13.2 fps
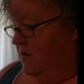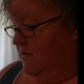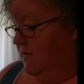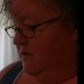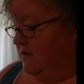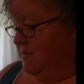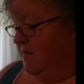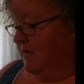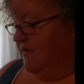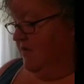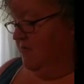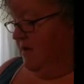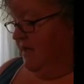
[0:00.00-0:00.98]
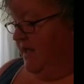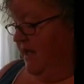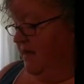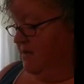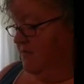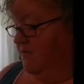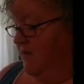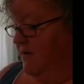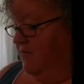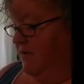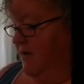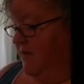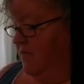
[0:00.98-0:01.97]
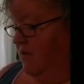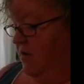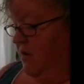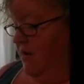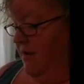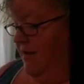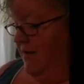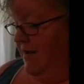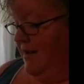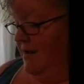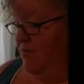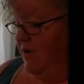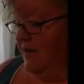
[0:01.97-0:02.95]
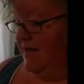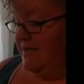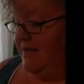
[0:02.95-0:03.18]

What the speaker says: They don't smell like they've been canned forever and ever. And I'm putting a